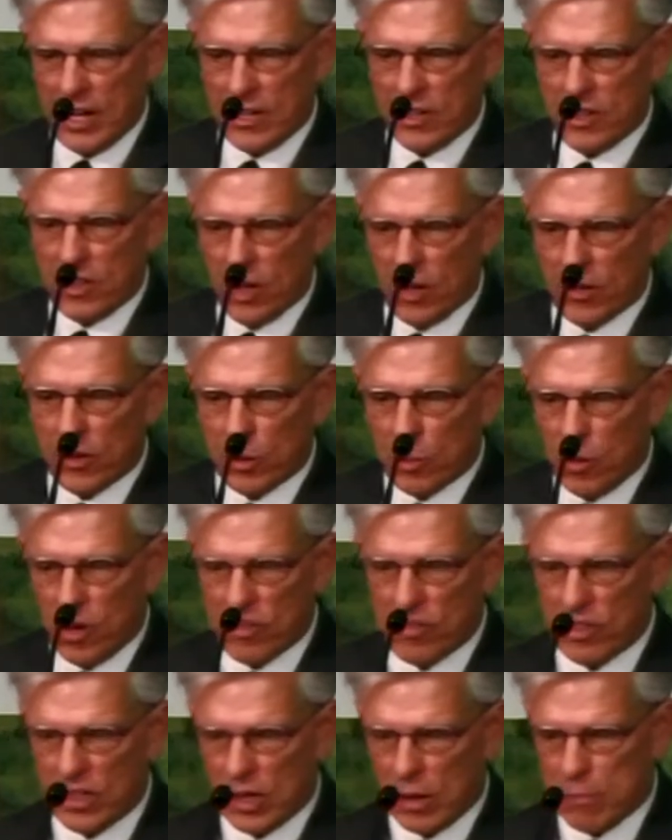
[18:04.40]
you know, there
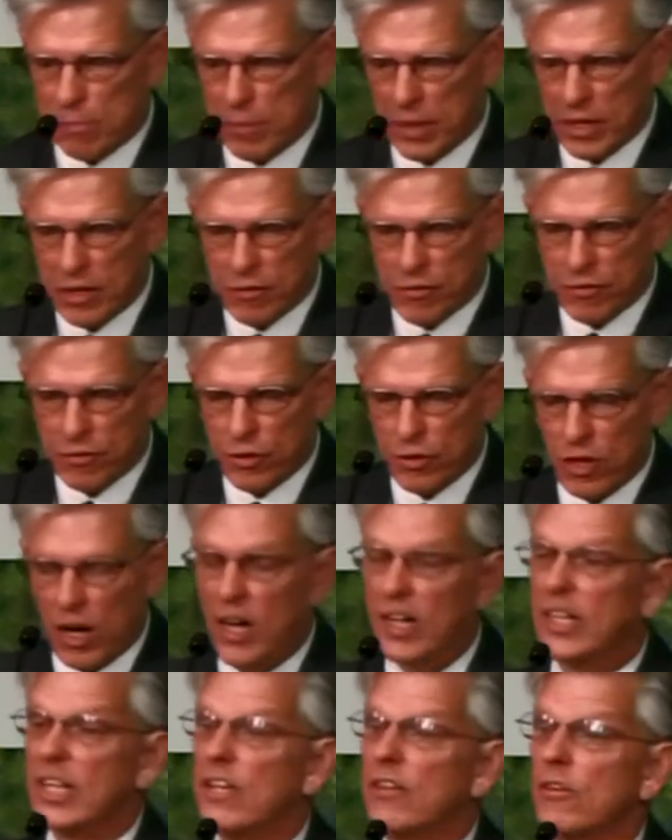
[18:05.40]
wasn't a bit of fruit
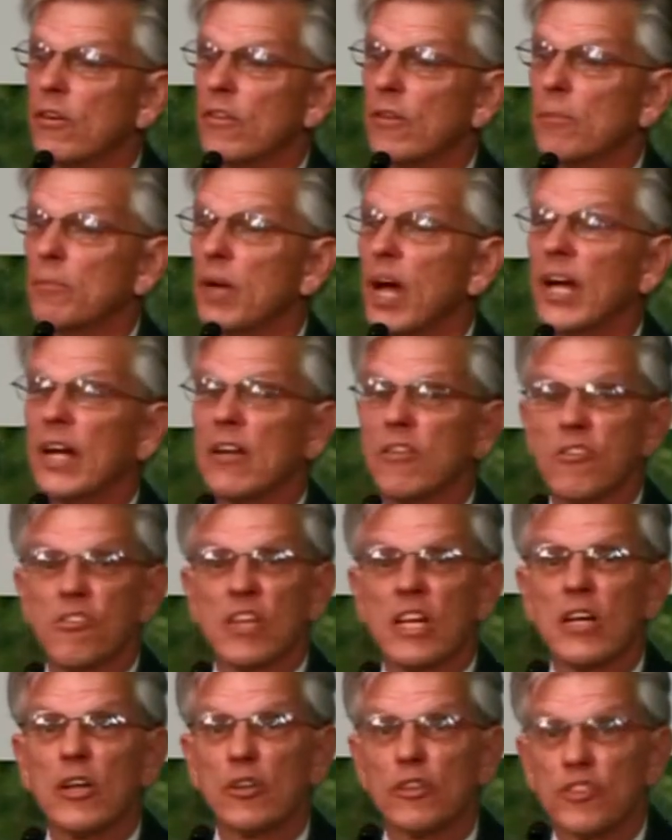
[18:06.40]
on either of them, not a
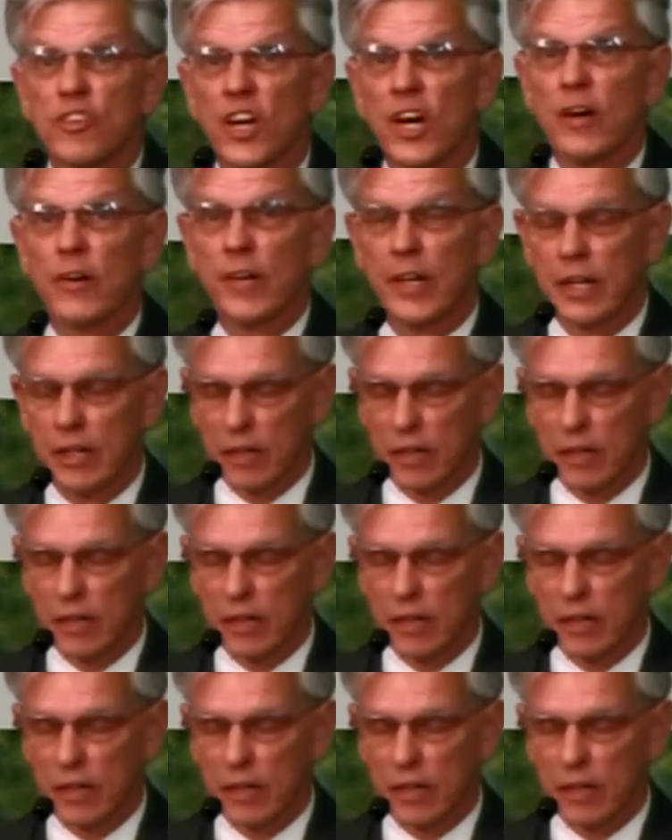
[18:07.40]
single cherry.